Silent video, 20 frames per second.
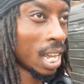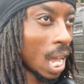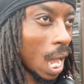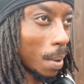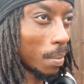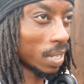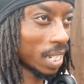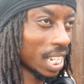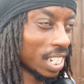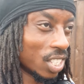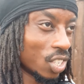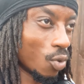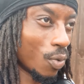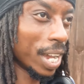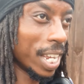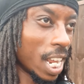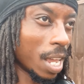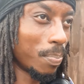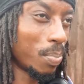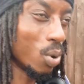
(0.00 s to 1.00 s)
I'm against the
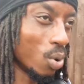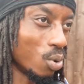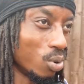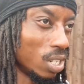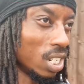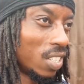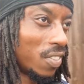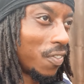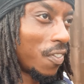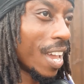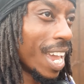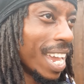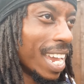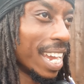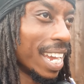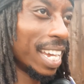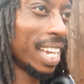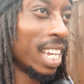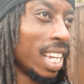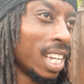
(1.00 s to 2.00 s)
way they put all this
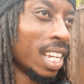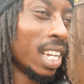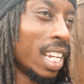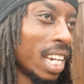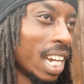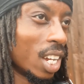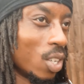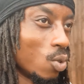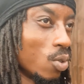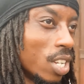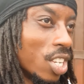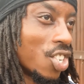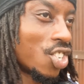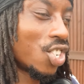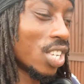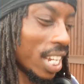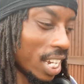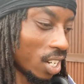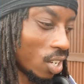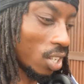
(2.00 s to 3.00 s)
fear and all this
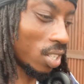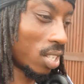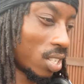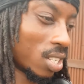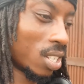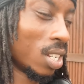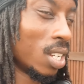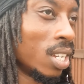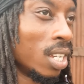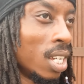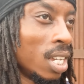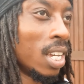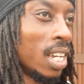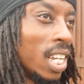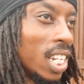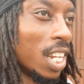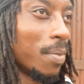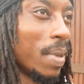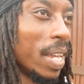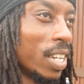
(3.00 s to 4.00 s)
shit in us
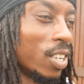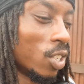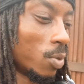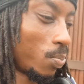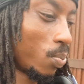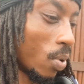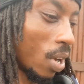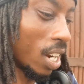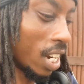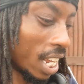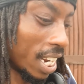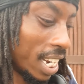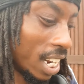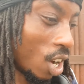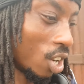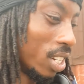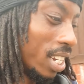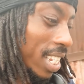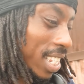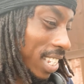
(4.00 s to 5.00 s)
to make us, and then
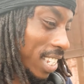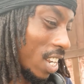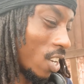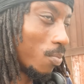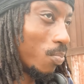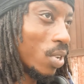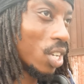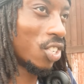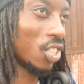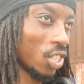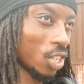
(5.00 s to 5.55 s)
unnecessary pressure.